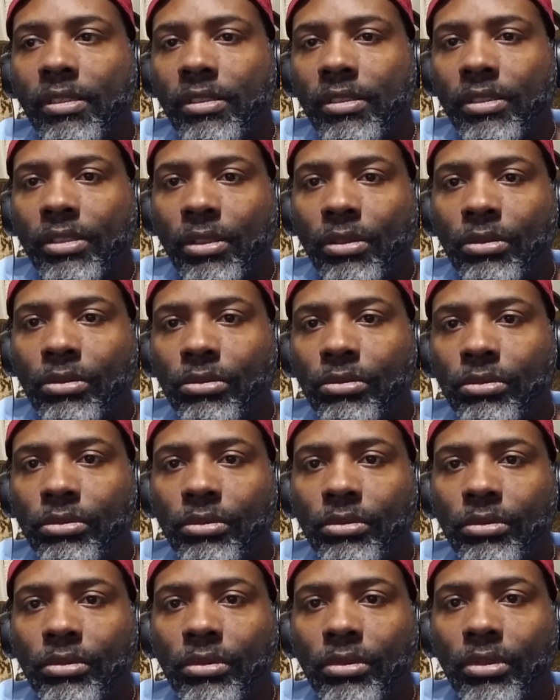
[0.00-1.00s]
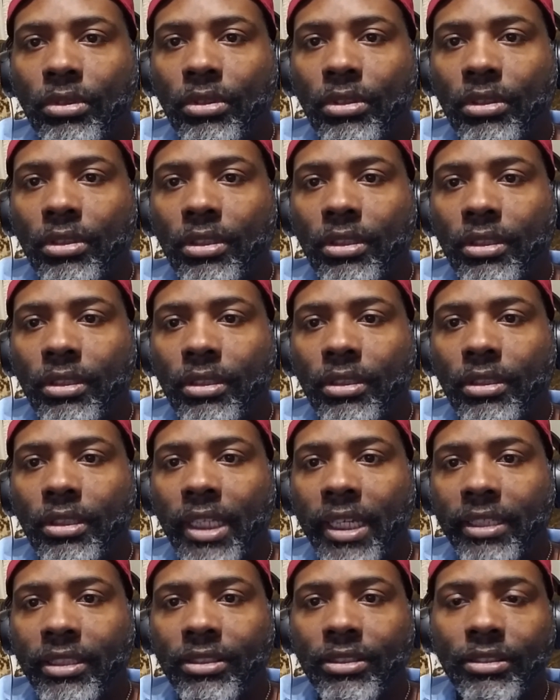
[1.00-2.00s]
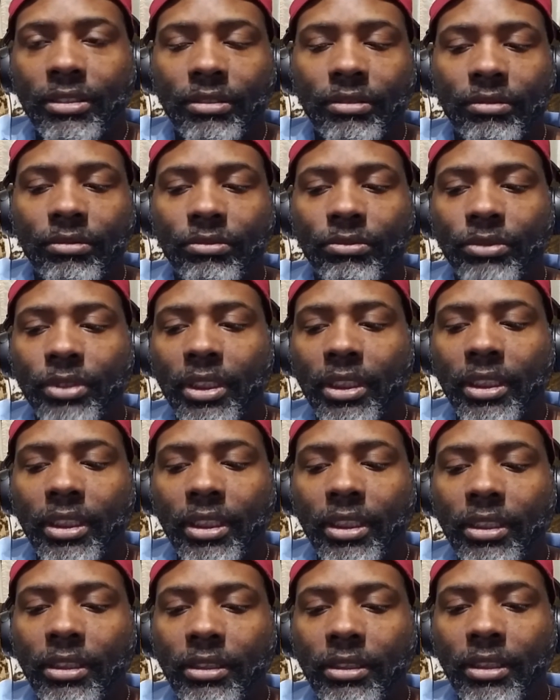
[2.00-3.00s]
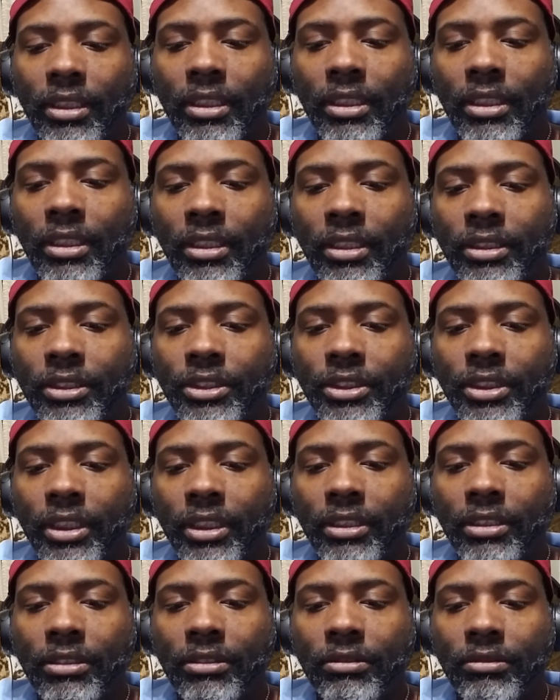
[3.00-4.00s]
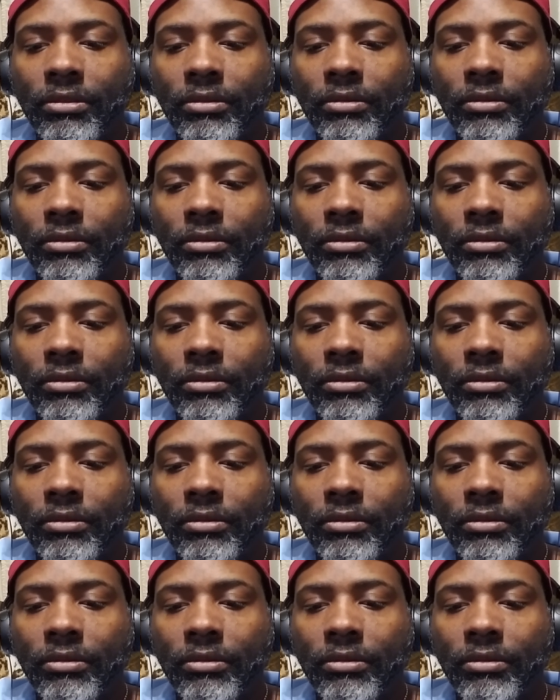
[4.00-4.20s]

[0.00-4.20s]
So that's really, in a nutshell,